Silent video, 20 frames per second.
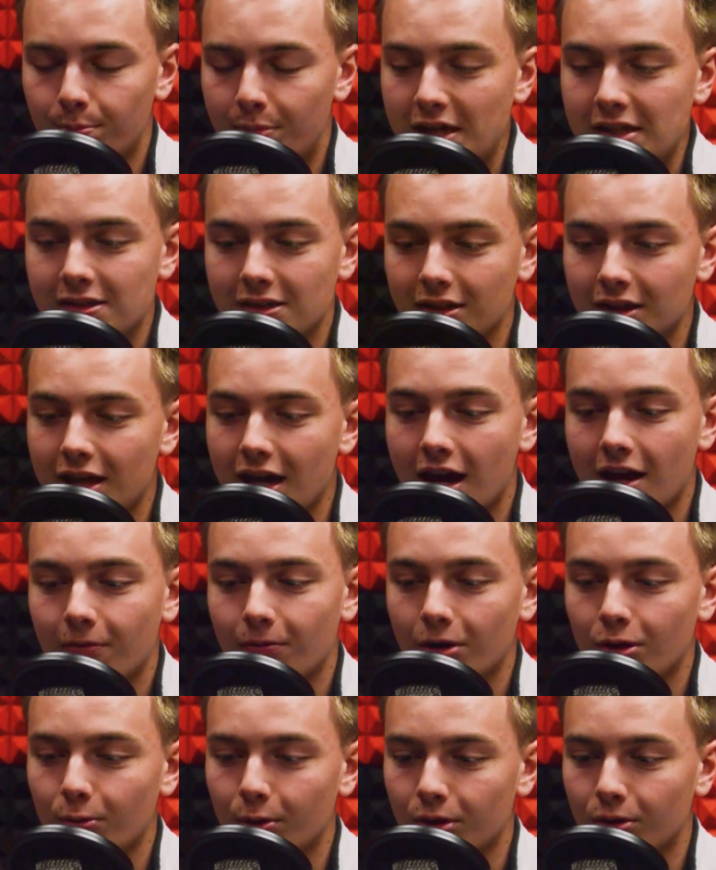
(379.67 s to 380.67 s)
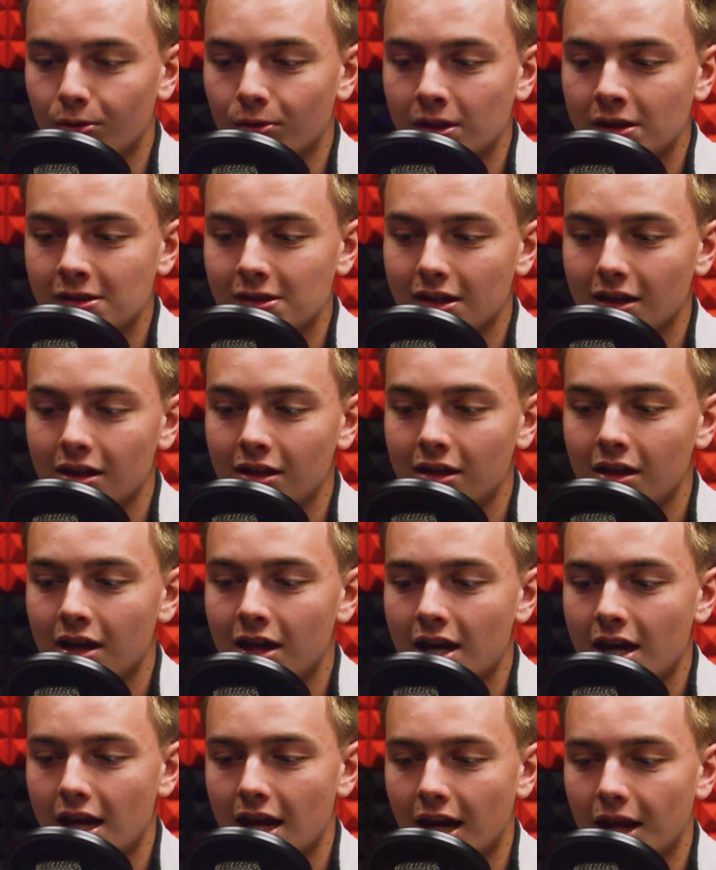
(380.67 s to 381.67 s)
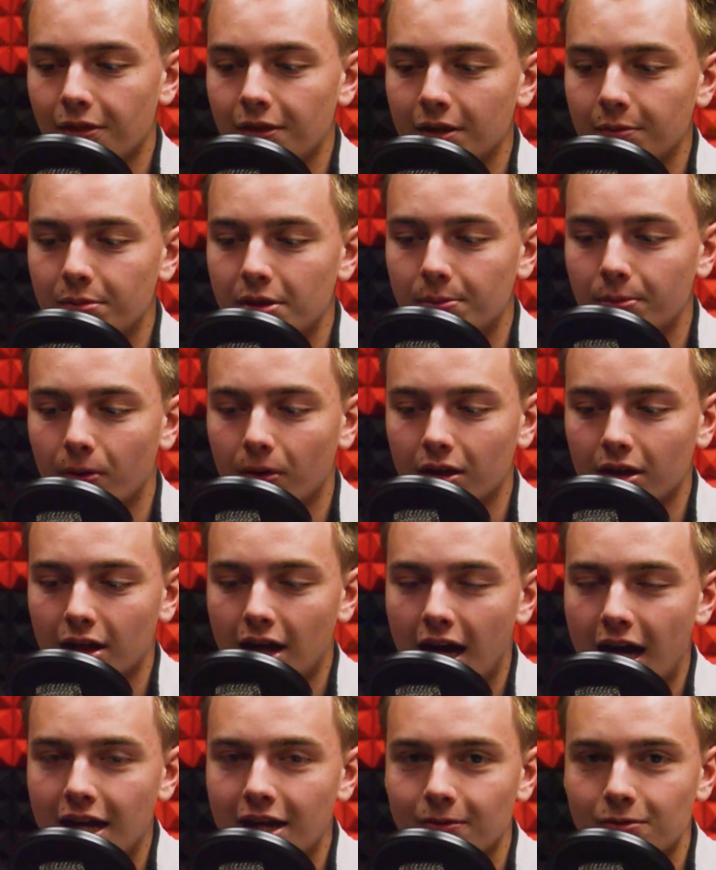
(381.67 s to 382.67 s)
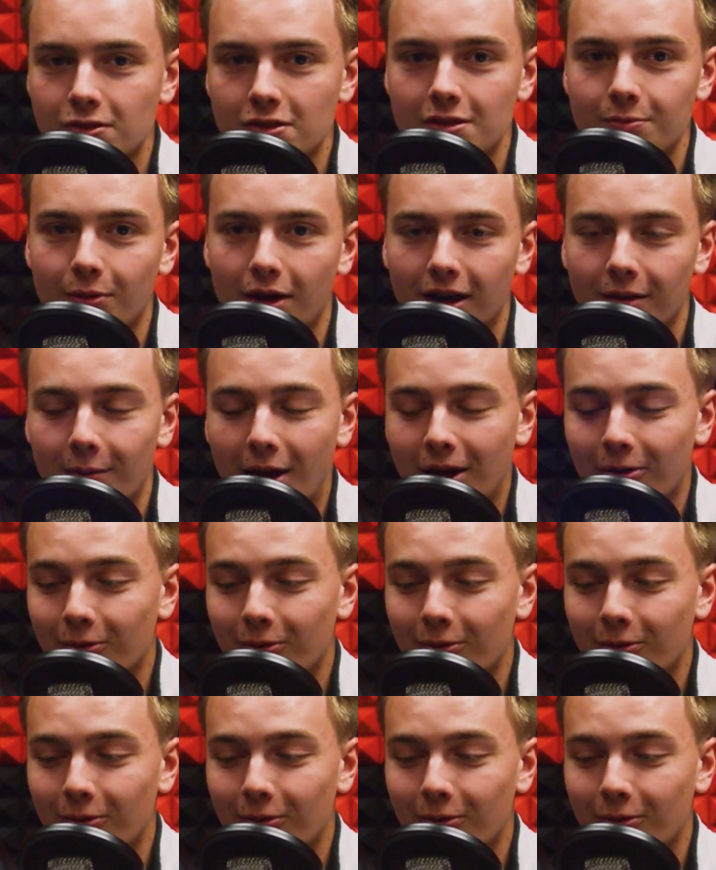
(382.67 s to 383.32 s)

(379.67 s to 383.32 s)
basically every recruiting site, and I think people kind of sleep on him.